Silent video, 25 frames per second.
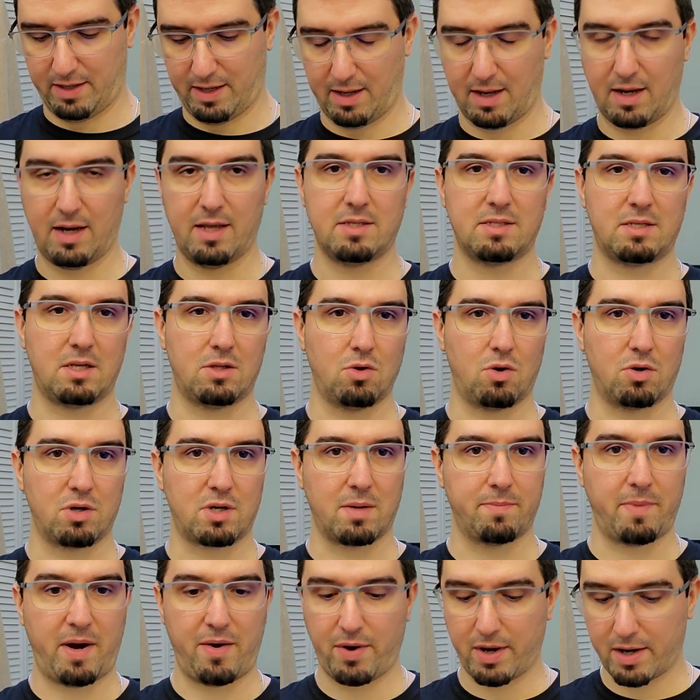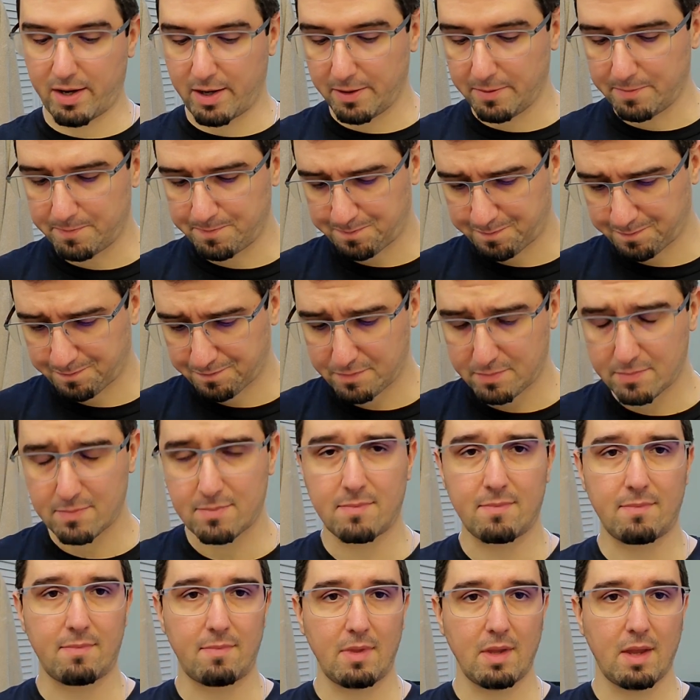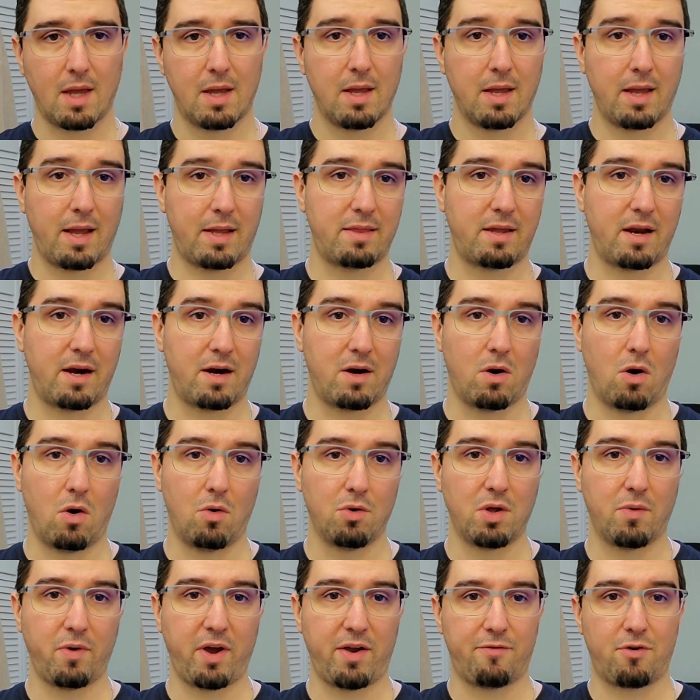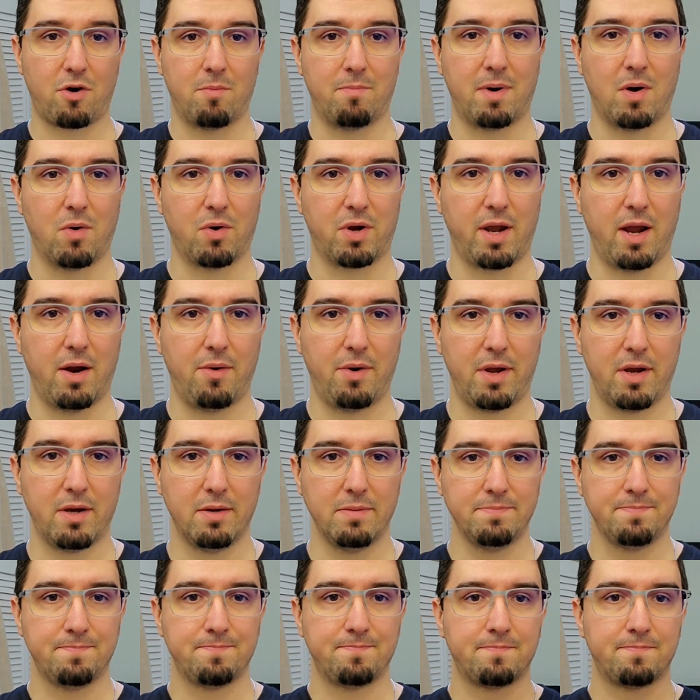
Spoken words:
at least in North America. And they're all the way from Bulgaria.